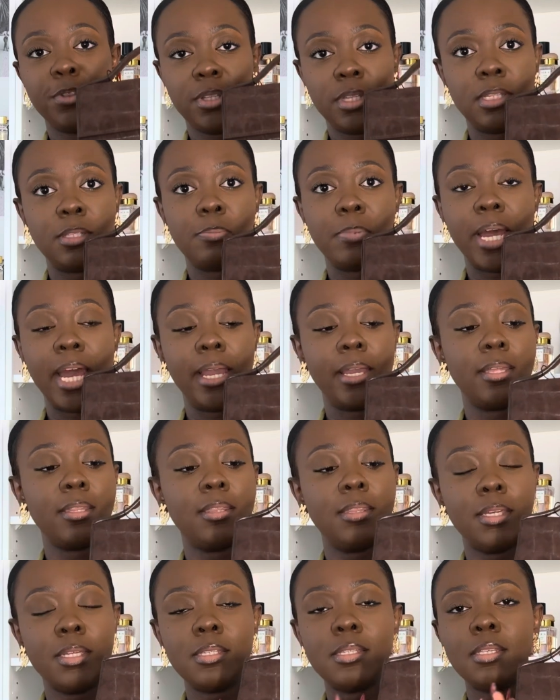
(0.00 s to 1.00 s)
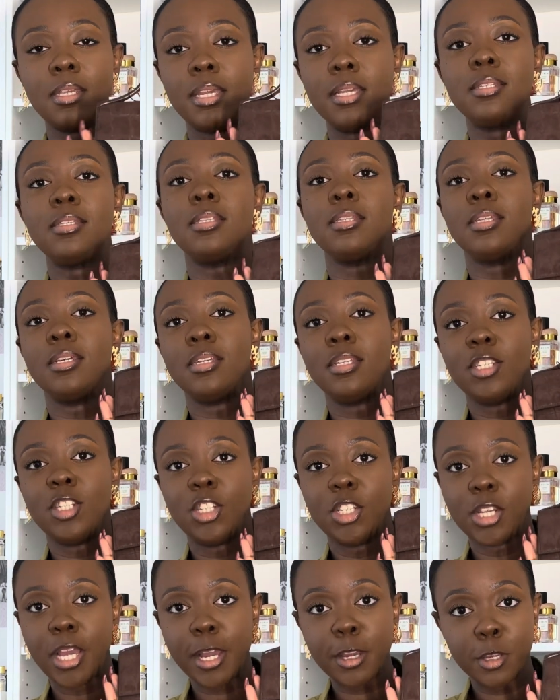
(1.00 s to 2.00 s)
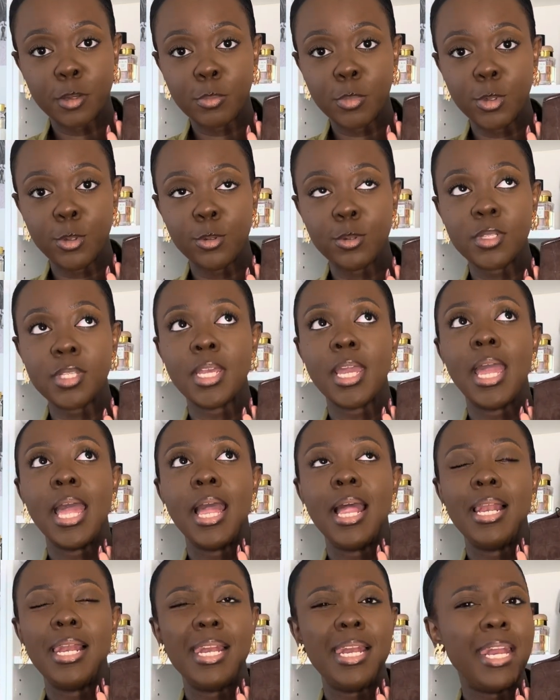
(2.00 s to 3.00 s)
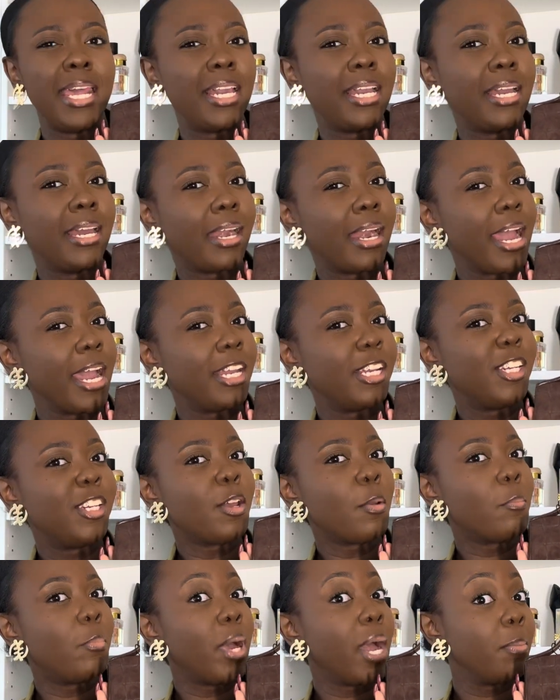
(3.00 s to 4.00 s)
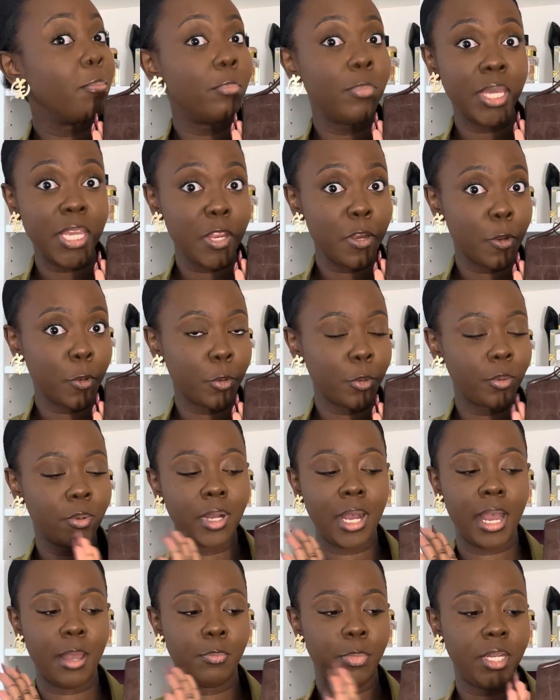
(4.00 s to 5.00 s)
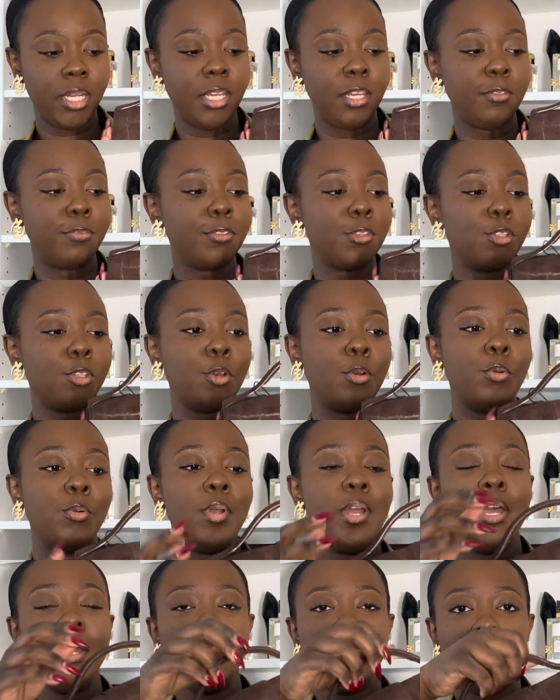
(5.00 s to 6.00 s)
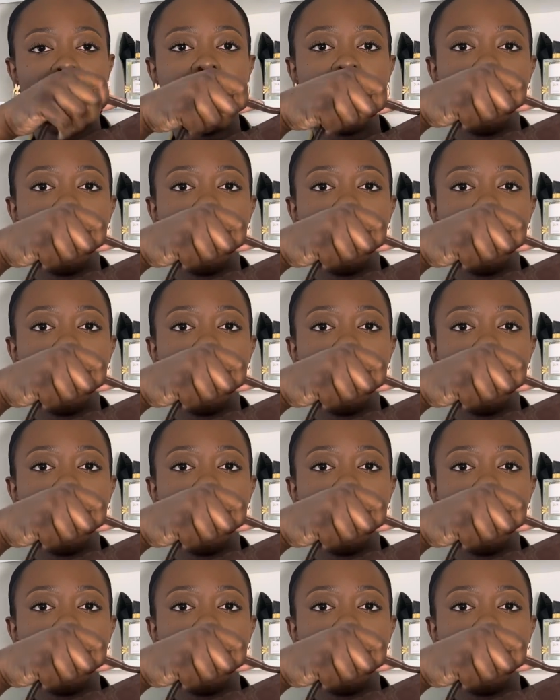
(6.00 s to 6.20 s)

this bag. This is the Jacquemus Le Grand Bambino, I believe. So this